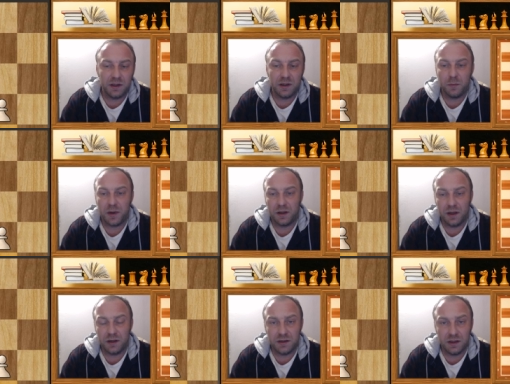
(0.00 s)
it in my
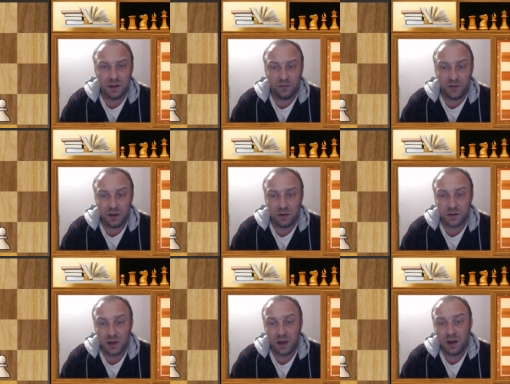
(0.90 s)
King's Indian
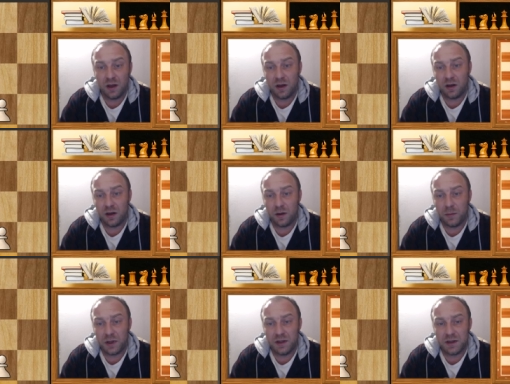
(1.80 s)
videos. Uh,
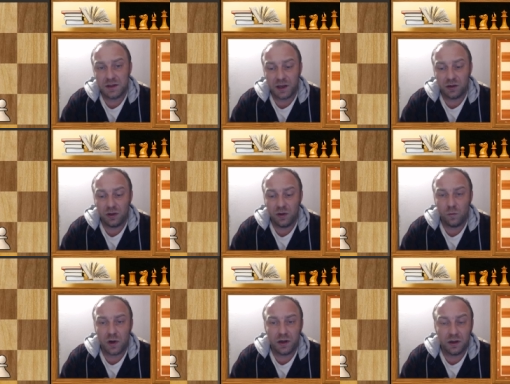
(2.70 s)
but this knight on
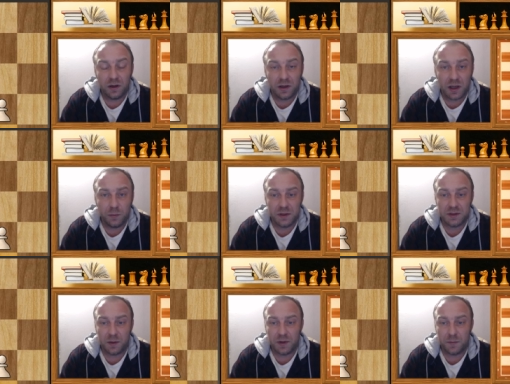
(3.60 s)
e1 uh, can be
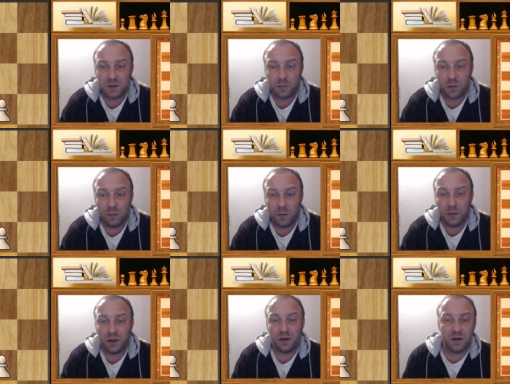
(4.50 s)
sometimes a problem
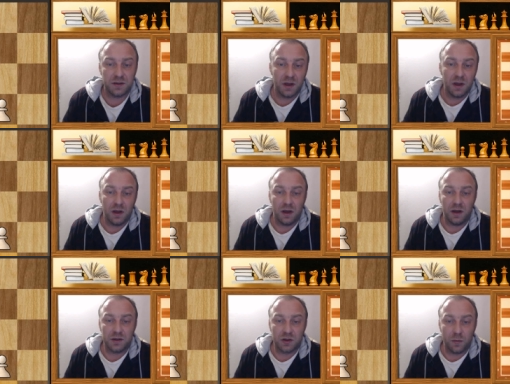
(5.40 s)
because
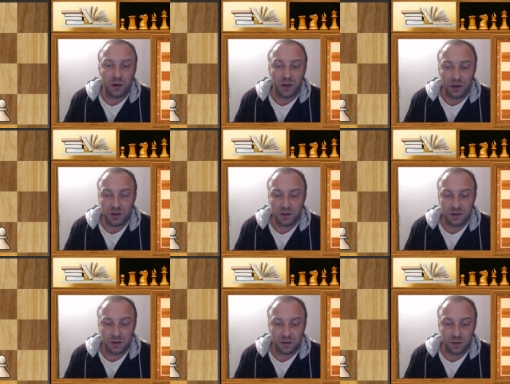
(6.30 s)
in some
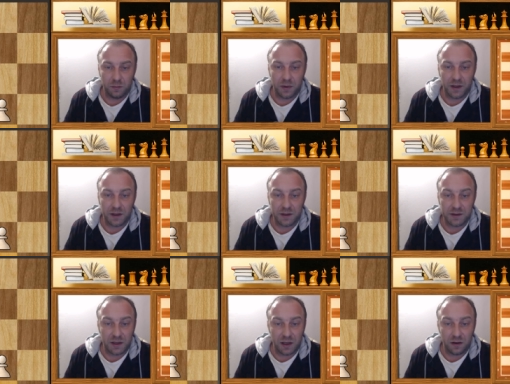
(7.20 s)
occasions black can
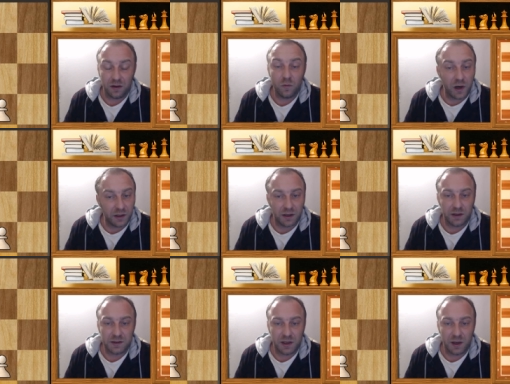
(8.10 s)
escape, white can
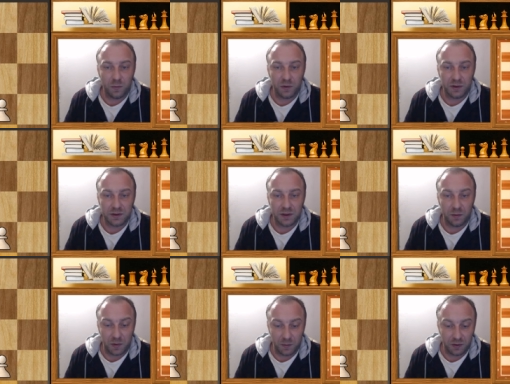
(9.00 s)
escape with his
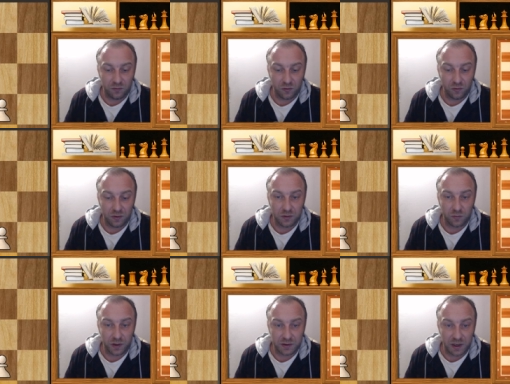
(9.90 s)
king maybe through the
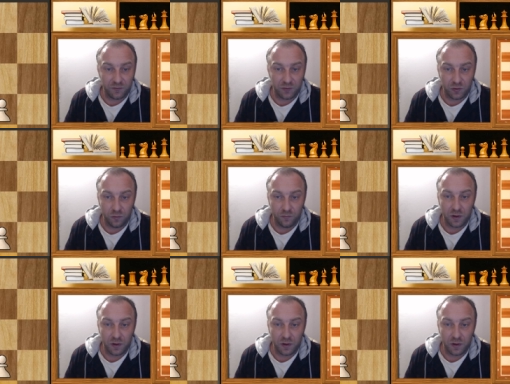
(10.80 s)
squares f2